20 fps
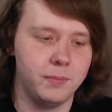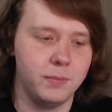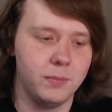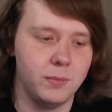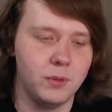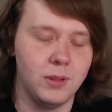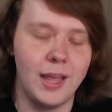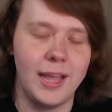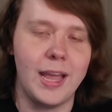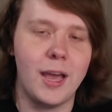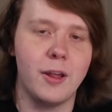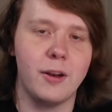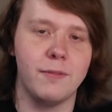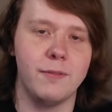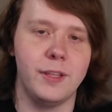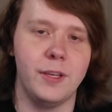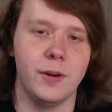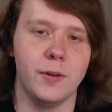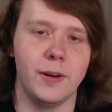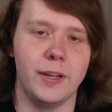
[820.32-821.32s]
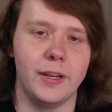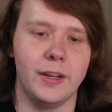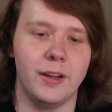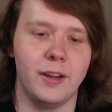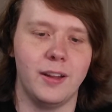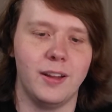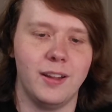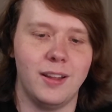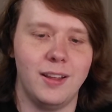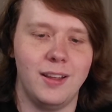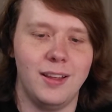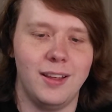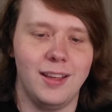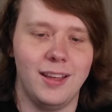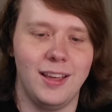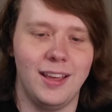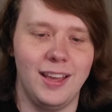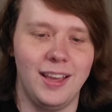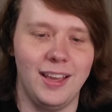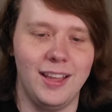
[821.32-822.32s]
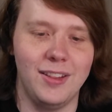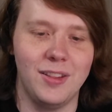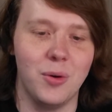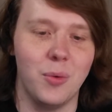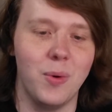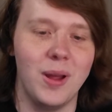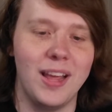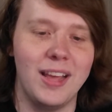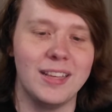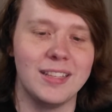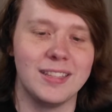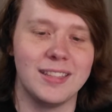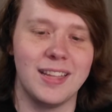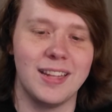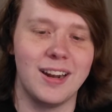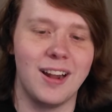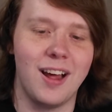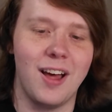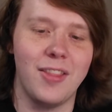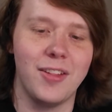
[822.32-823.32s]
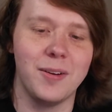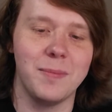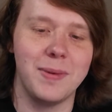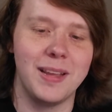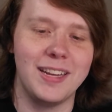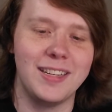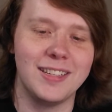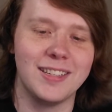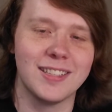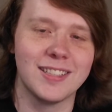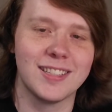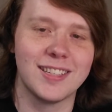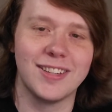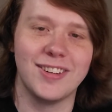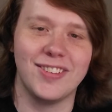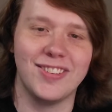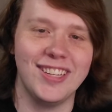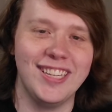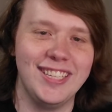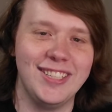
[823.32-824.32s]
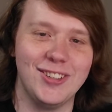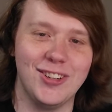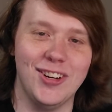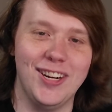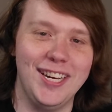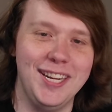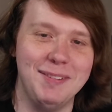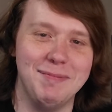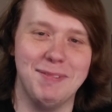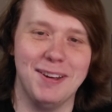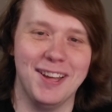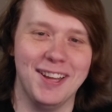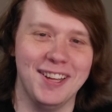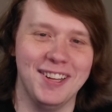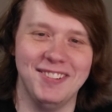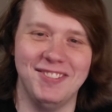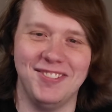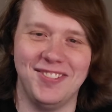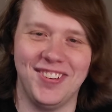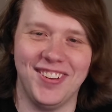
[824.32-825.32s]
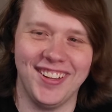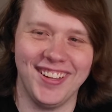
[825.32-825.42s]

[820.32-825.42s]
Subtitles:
layout of the arena in the ways that other mages could only dream of.